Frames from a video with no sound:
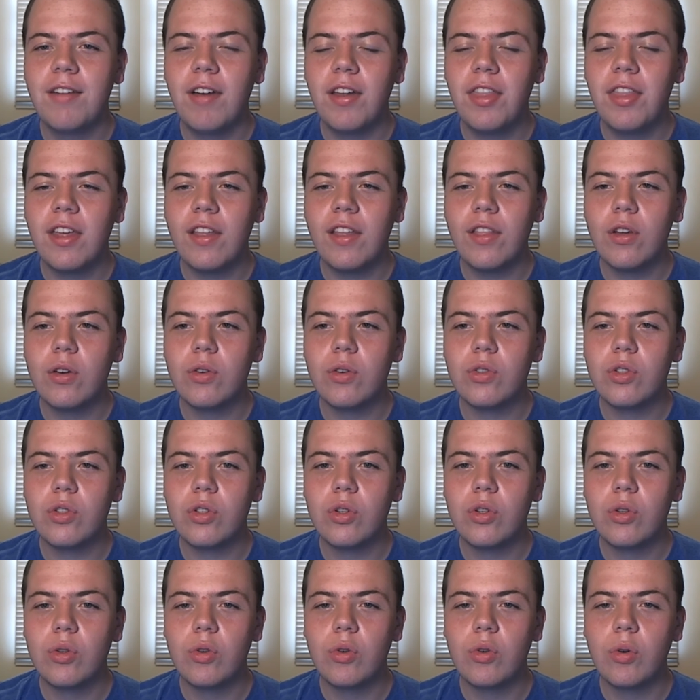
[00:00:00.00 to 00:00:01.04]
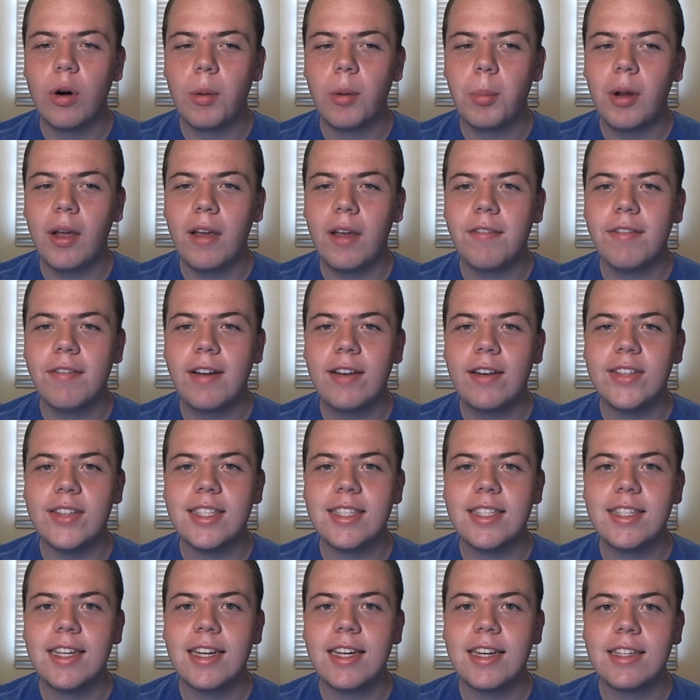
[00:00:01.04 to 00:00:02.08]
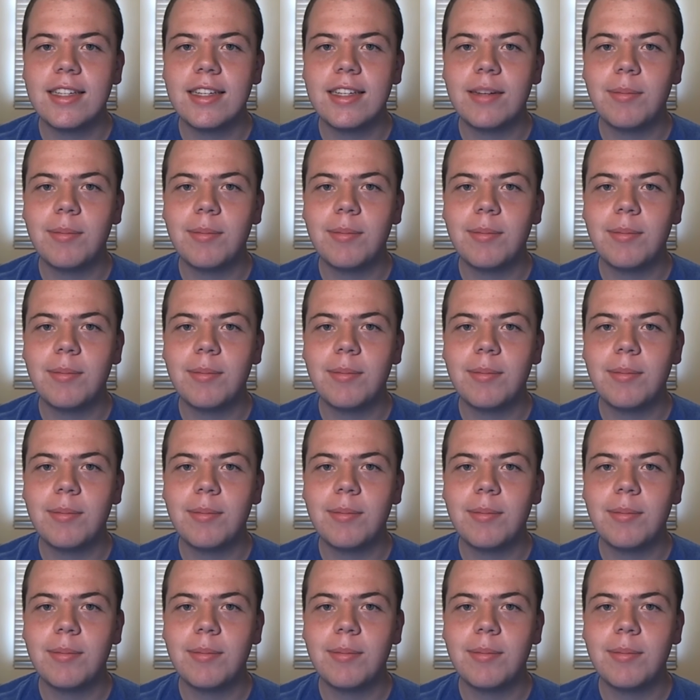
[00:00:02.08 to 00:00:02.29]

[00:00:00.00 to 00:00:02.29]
I think those two are probably 5 and 6.